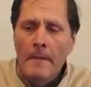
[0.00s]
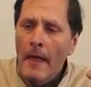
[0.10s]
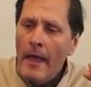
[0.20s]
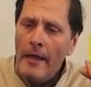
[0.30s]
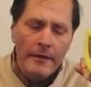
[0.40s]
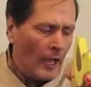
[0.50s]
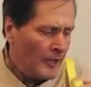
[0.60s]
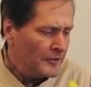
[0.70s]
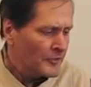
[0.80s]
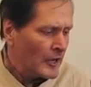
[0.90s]
And
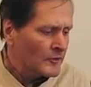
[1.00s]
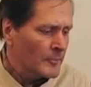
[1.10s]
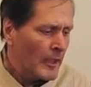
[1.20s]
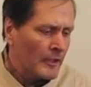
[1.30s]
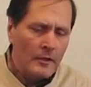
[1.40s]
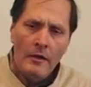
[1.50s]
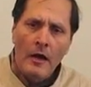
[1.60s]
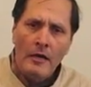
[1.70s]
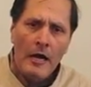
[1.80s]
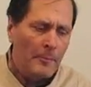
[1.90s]
I decided to make
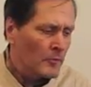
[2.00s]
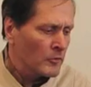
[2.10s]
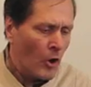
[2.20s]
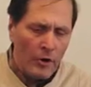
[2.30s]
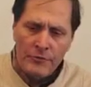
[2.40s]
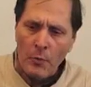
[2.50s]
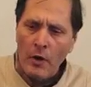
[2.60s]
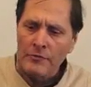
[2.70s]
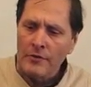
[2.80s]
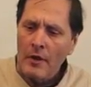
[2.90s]
a couple larger
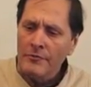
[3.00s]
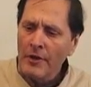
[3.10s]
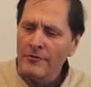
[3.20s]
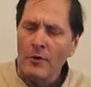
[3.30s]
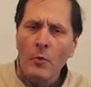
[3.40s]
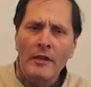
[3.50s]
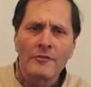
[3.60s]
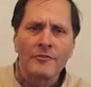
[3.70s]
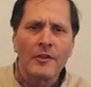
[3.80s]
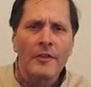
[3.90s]
ones just so we
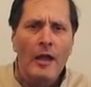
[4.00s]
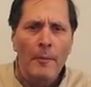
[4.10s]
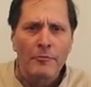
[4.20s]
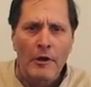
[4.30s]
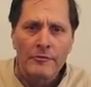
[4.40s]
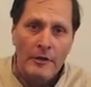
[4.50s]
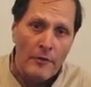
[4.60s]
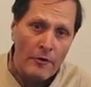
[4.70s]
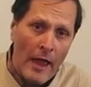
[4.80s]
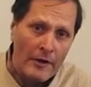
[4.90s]
can see the operation
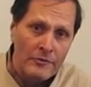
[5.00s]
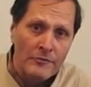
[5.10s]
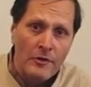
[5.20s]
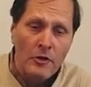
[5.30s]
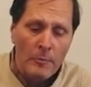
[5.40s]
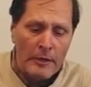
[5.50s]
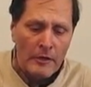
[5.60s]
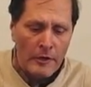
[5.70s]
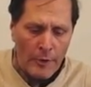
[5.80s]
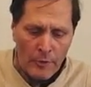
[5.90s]
and their actions a little bit
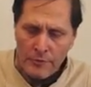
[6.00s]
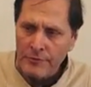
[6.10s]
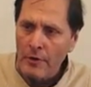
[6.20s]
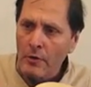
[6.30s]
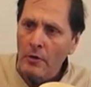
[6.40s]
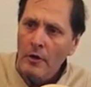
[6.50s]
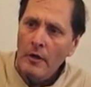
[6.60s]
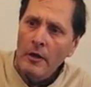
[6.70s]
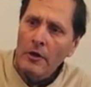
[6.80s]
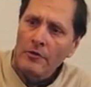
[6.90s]
clearer. So,
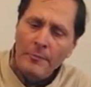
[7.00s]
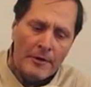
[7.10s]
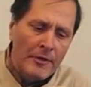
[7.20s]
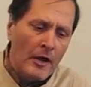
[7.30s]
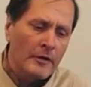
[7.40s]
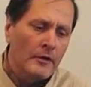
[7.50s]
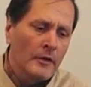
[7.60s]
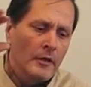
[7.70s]
here's my duck,